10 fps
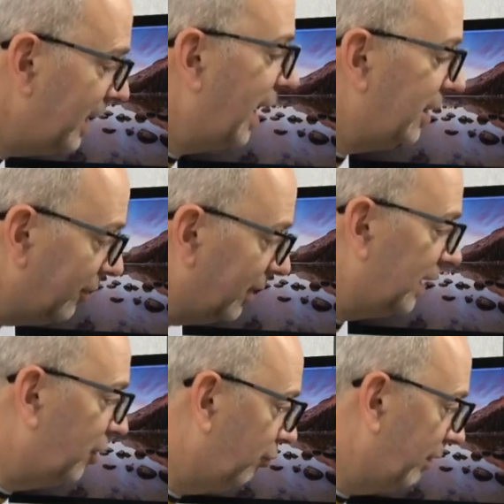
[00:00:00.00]
and you can
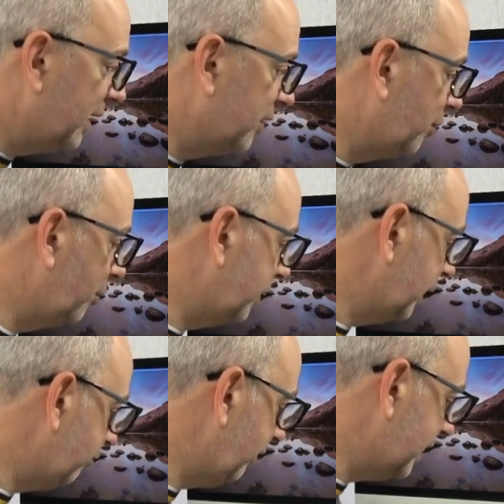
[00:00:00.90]
increase or
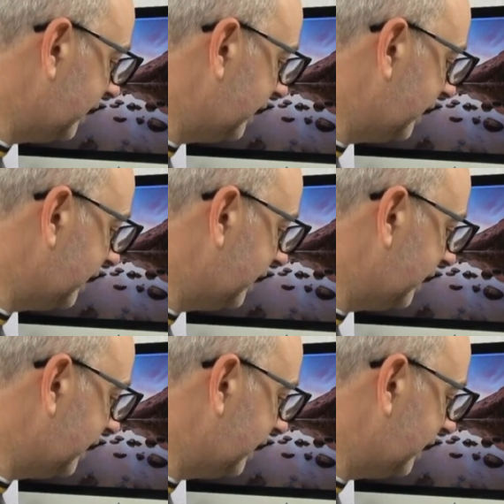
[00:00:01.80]
decrease